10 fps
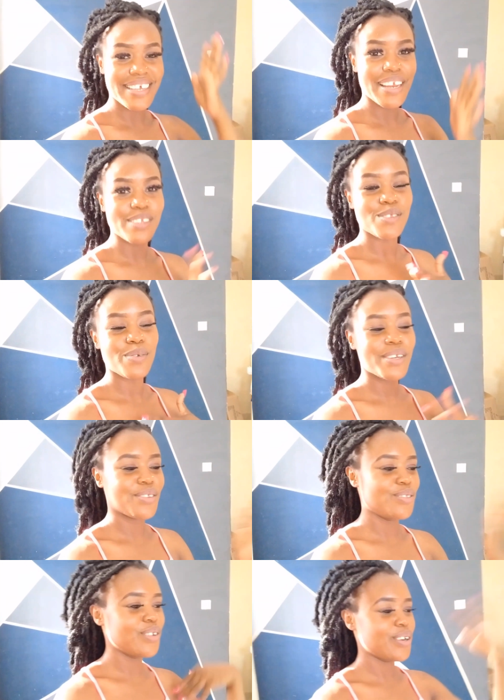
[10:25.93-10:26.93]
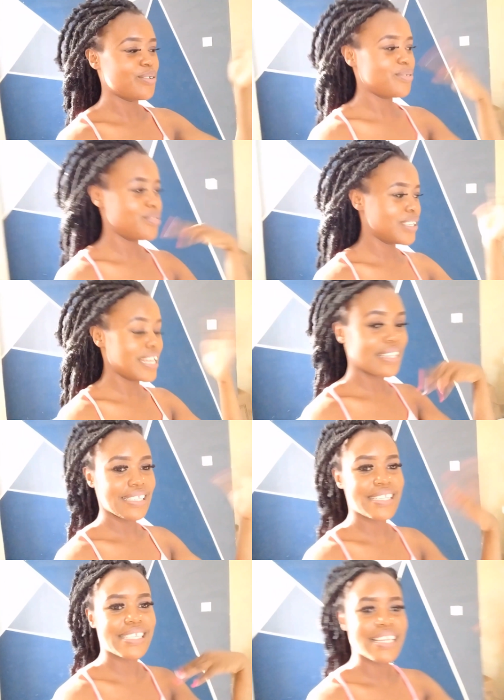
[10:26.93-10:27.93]
akina sweat juu
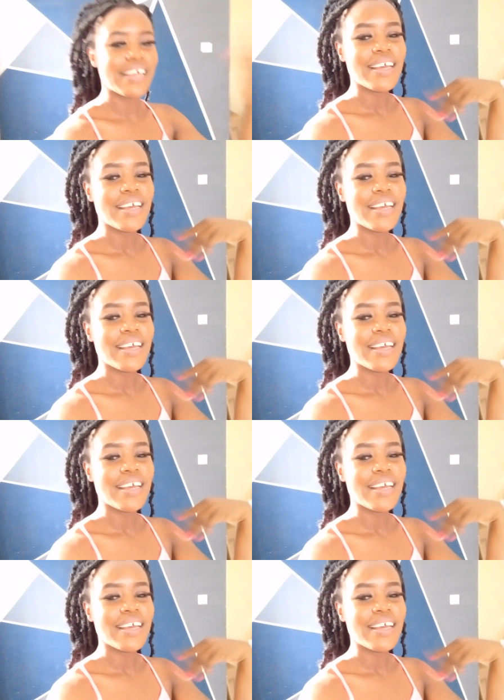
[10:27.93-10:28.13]
dance kudance